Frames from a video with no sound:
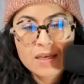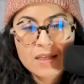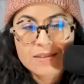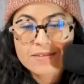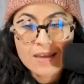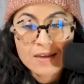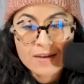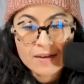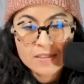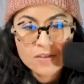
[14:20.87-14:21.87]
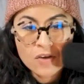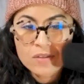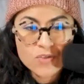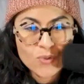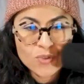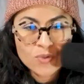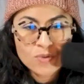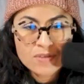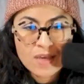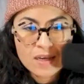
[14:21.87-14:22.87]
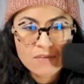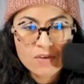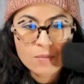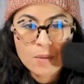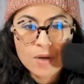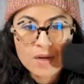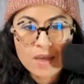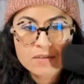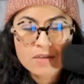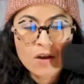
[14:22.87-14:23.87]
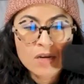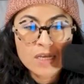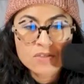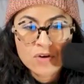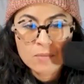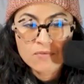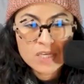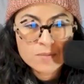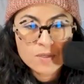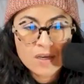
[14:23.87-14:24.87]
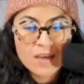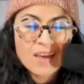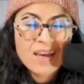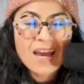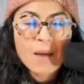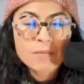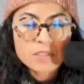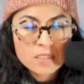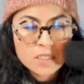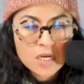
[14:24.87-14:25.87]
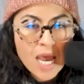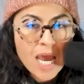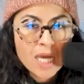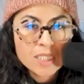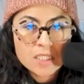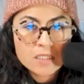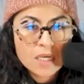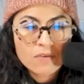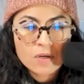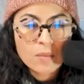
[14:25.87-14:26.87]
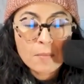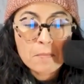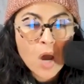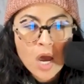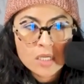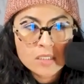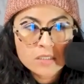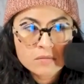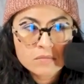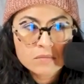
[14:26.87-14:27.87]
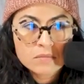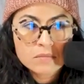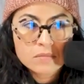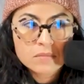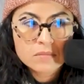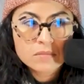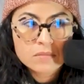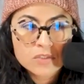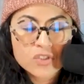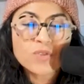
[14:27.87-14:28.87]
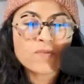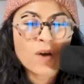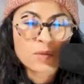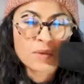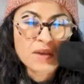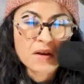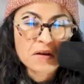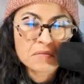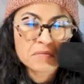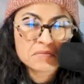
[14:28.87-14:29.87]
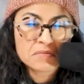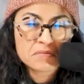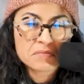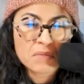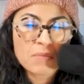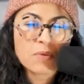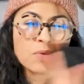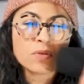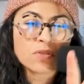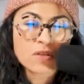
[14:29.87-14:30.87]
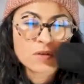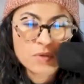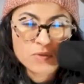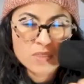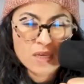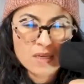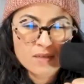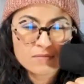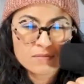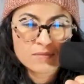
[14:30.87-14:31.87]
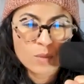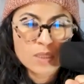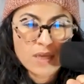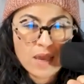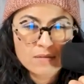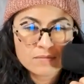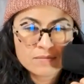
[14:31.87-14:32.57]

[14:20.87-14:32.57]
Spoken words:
Let's stay connected on the socials at Cafe con Pam Podcast on Instagram and Facebook. I'm on TikTok at Cafe con Pam Pod. Do follow me there. Maybe we'll start posting one day.